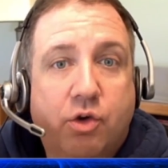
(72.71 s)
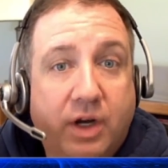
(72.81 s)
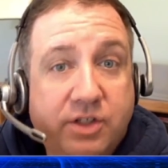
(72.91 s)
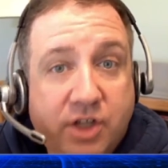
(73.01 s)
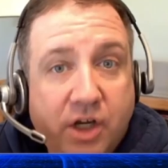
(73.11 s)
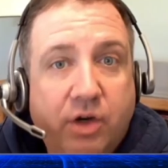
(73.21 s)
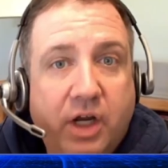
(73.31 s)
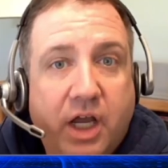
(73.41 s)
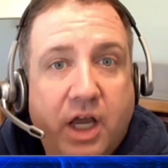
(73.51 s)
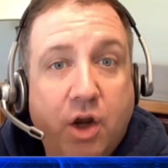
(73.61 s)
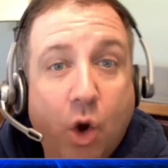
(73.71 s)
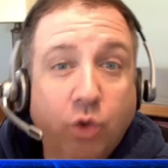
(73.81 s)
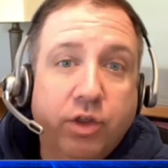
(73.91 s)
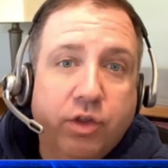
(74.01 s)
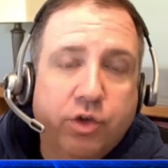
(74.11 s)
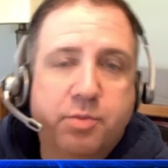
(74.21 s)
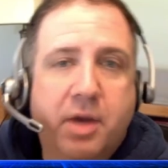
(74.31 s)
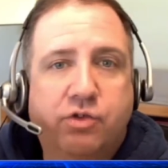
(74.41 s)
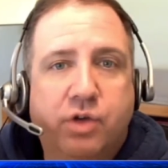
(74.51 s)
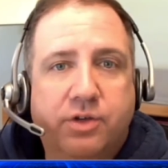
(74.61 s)
criteria and only those
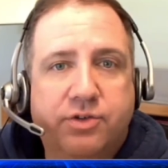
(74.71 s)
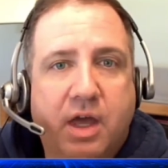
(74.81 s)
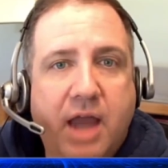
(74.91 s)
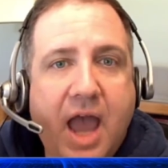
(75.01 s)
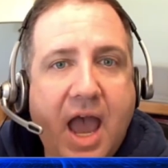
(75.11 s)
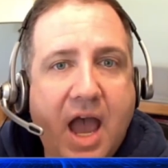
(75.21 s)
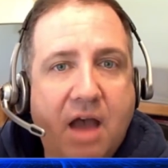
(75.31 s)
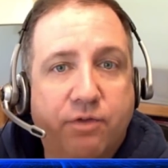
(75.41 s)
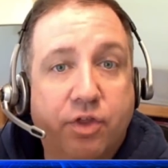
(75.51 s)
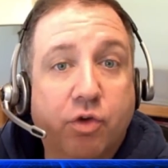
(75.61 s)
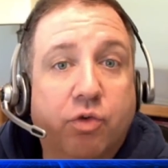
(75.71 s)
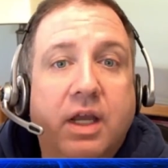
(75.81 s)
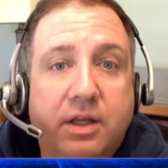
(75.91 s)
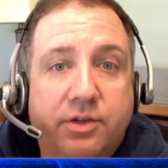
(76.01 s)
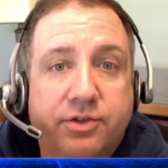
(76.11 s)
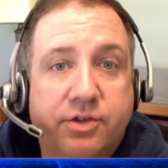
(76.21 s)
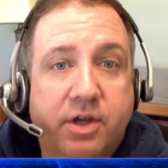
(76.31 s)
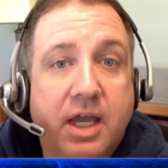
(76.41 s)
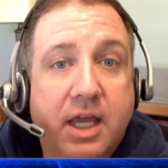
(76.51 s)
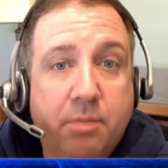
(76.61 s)
metrics that have the
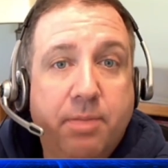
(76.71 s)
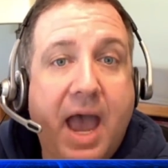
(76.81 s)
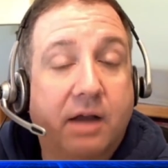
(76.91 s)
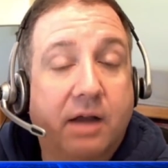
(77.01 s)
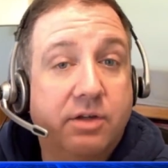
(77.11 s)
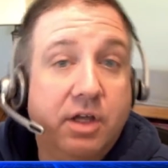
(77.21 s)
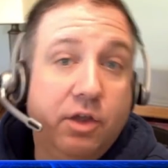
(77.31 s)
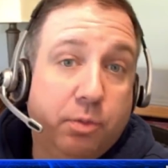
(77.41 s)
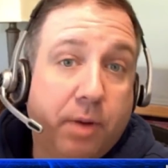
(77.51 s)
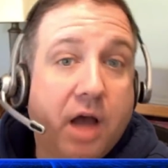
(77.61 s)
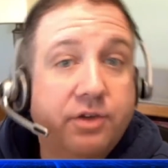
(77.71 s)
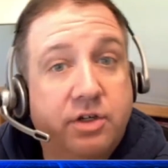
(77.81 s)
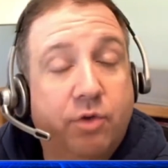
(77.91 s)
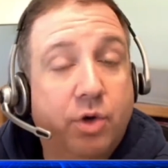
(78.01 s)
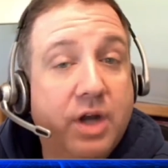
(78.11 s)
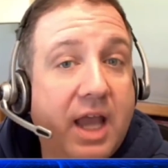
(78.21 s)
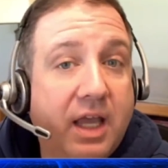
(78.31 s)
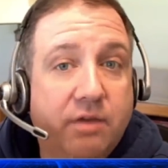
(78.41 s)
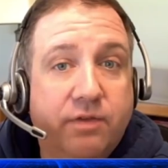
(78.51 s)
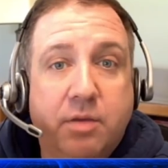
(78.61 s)
greatest impact, either positive or
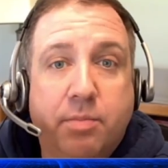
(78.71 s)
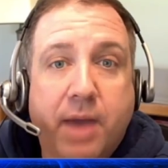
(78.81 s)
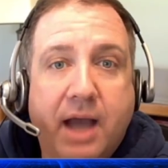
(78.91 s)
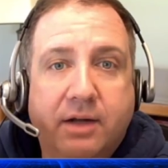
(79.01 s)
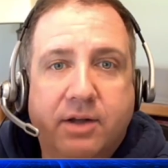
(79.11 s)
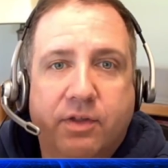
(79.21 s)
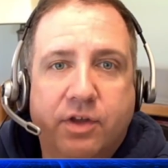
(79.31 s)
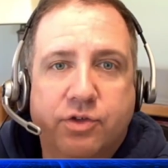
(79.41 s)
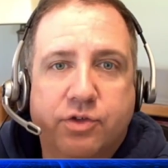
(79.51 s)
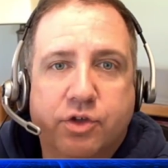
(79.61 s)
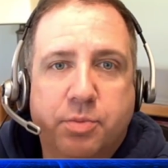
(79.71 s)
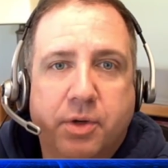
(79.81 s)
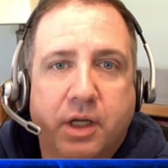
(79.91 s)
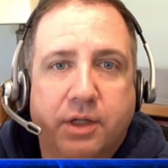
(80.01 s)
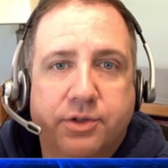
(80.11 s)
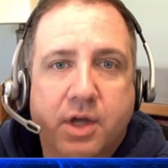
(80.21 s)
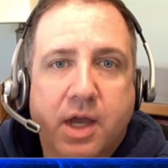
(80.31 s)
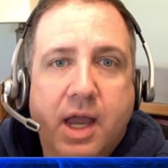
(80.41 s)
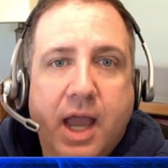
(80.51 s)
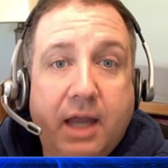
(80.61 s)
negative impact on the user experience.
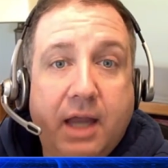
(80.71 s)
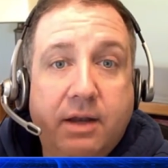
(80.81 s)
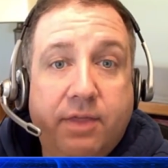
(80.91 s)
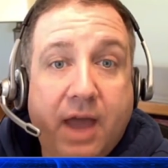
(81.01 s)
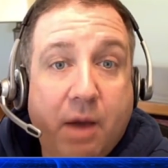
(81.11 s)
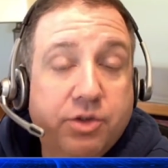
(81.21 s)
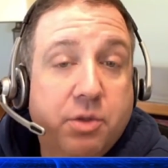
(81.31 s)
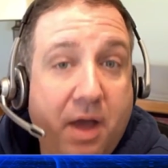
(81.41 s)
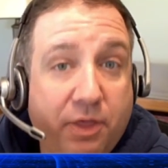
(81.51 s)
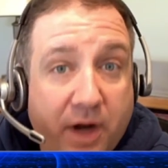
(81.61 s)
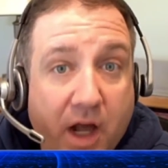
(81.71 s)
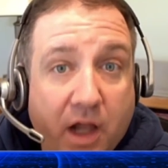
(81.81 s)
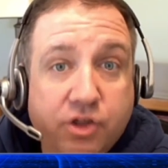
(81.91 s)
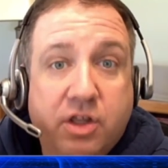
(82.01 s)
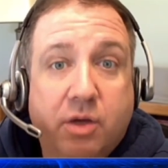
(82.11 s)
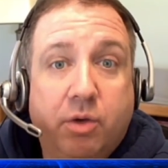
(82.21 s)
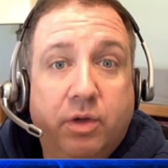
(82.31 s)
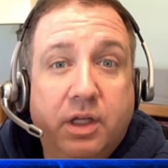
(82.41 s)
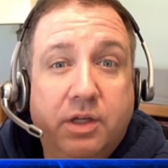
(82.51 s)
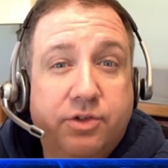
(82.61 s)
And that was a methodology that we
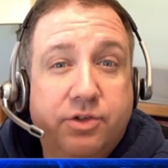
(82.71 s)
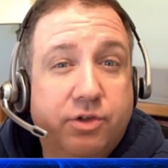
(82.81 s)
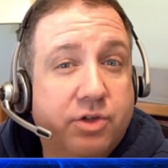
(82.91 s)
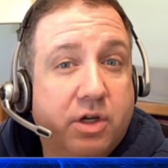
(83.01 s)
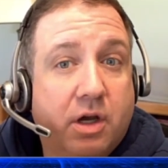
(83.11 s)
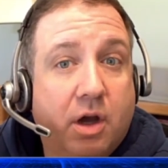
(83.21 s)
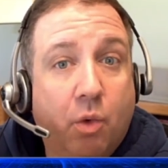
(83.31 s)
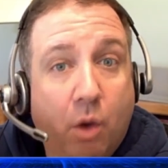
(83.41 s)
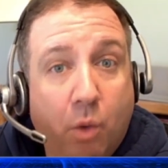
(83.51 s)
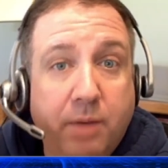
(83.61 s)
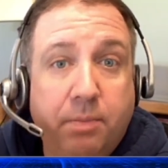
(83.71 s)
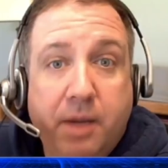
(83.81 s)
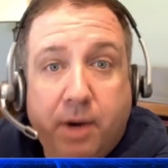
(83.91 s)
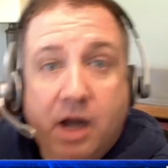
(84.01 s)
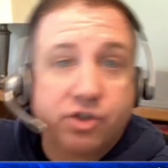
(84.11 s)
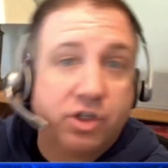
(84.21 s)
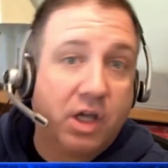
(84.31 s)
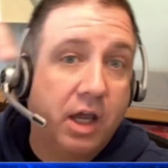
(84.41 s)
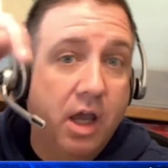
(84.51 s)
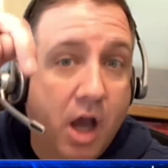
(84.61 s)
released. There's a, a, a white paper,
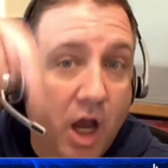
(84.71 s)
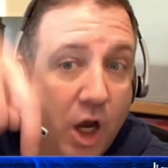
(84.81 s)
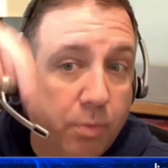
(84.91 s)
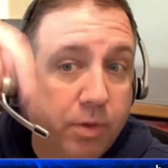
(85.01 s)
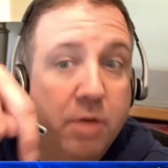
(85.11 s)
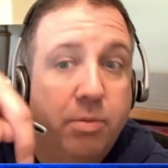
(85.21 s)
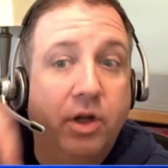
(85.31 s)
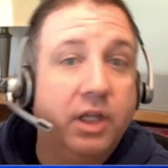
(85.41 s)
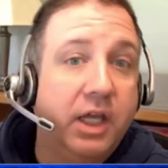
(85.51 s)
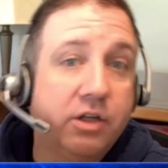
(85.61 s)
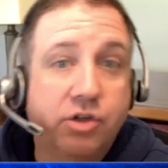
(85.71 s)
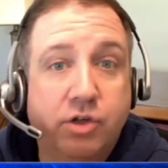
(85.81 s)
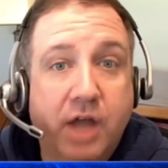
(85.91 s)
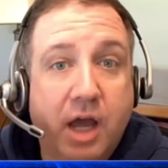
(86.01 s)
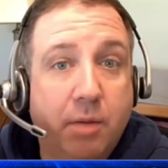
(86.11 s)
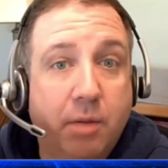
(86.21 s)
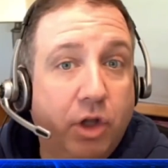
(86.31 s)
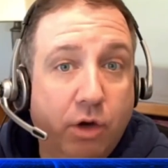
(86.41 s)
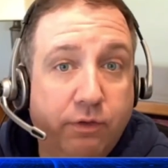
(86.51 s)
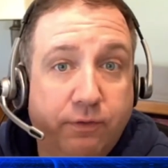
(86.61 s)
actually, I, I hope we can put a link to down
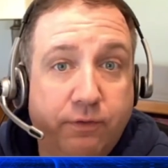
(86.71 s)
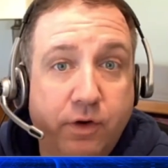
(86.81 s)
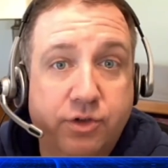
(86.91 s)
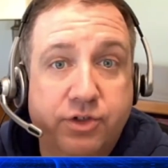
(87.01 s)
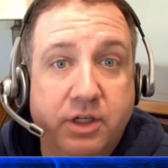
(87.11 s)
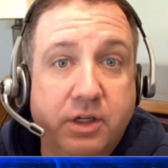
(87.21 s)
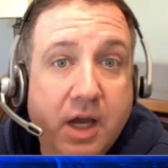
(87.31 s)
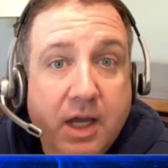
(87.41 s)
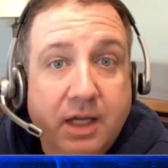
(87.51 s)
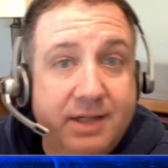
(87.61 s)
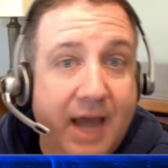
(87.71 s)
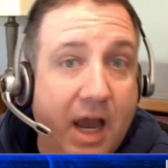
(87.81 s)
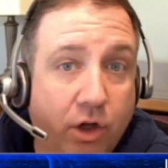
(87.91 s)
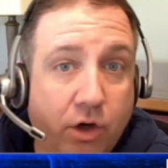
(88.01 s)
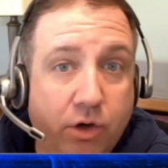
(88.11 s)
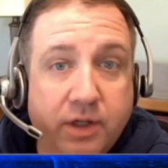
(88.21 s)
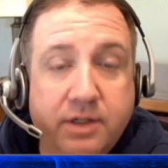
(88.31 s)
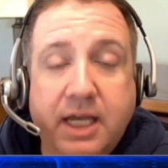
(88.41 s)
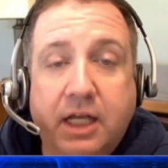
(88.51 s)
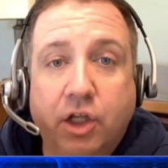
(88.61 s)
below for folks to download
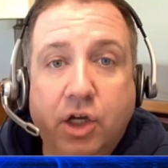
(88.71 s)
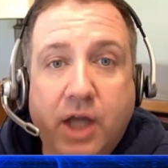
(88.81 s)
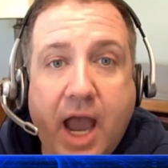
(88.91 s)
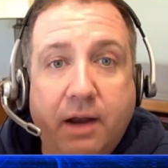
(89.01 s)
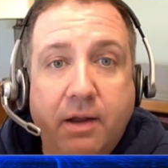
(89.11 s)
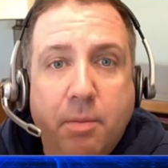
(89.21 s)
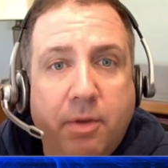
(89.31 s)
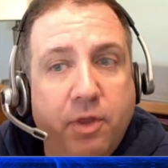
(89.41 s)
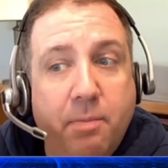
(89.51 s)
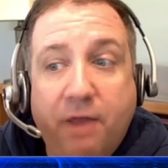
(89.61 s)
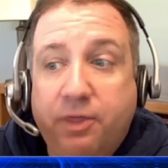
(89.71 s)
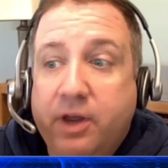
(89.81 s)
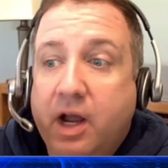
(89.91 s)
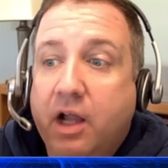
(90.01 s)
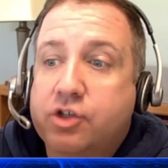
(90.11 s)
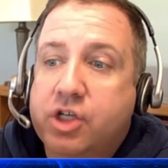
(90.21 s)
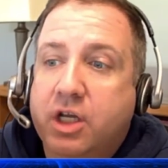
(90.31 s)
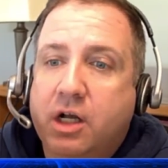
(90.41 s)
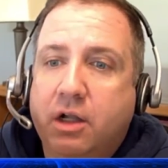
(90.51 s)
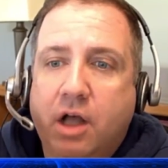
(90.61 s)
and take a look at. But the methodology,
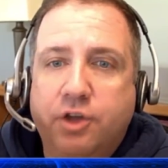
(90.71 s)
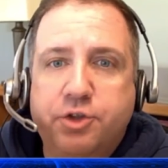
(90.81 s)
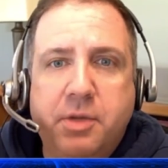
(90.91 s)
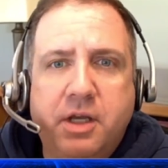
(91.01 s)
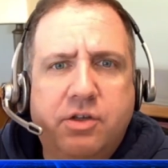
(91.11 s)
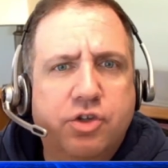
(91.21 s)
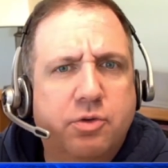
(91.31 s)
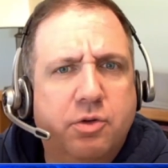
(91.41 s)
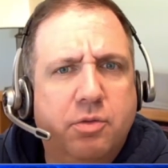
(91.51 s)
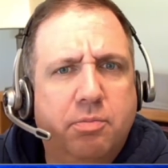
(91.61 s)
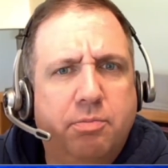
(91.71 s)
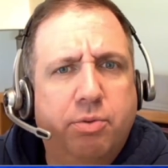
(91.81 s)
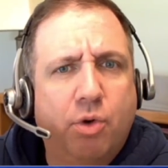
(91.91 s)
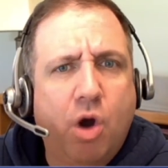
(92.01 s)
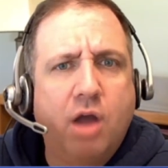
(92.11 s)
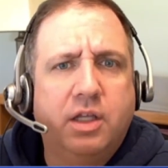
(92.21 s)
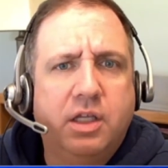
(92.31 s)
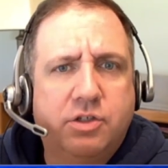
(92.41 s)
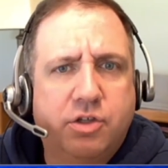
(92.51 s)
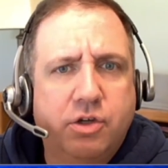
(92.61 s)
and I'll, I'll speak just
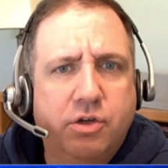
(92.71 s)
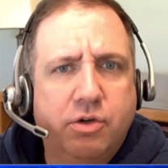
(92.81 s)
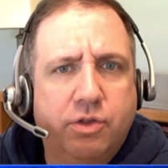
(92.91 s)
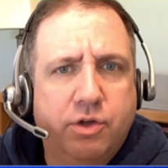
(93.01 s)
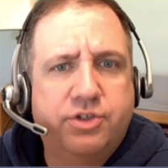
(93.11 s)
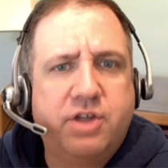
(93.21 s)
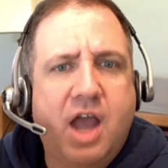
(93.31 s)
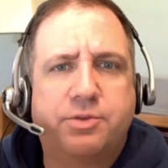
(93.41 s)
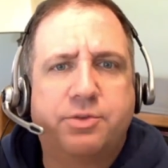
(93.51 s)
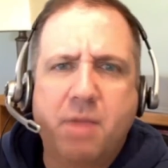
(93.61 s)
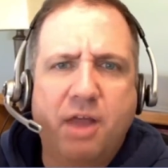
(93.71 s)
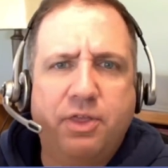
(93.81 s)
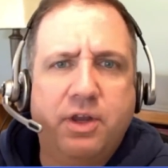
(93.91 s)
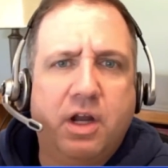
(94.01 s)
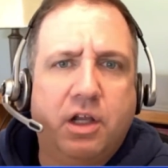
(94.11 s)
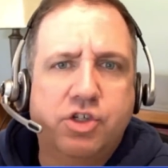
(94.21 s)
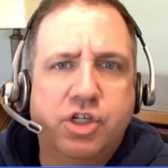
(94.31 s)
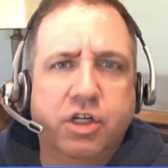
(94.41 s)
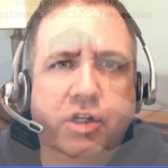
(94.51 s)
broadly to those steps, the methodology